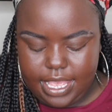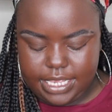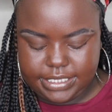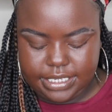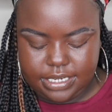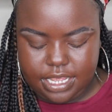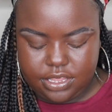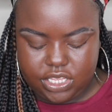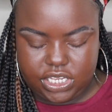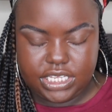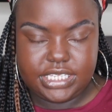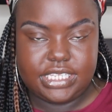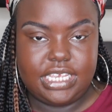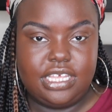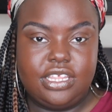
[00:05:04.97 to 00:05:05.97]
is another
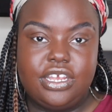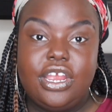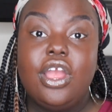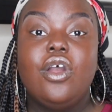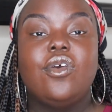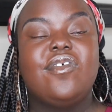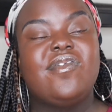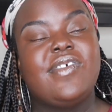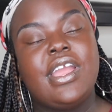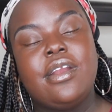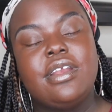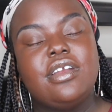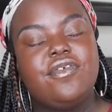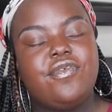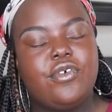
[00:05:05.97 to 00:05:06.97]
concealer.
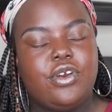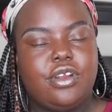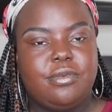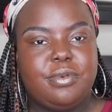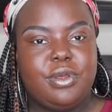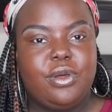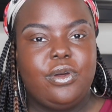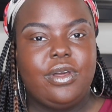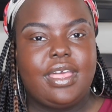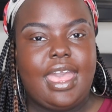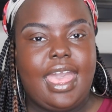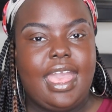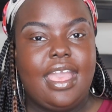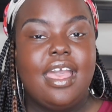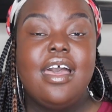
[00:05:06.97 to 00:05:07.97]
Very affordable,
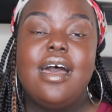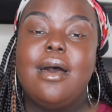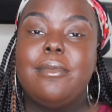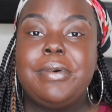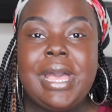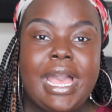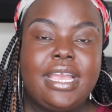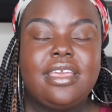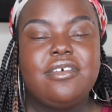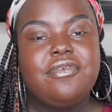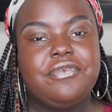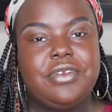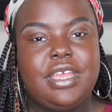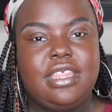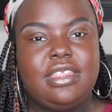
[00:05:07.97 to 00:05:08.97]
okay? Pocket
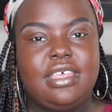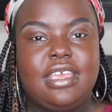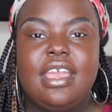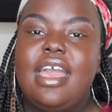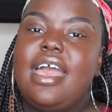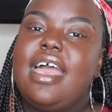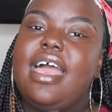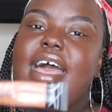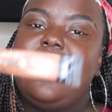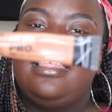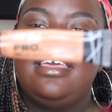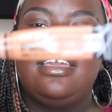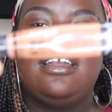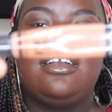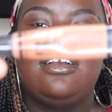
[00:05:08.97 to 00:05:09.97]
friendly.
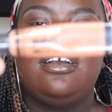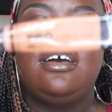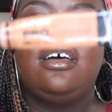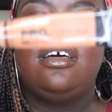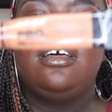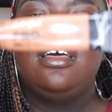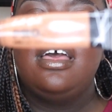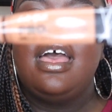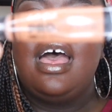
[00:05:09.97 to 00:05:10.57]
LA Girl,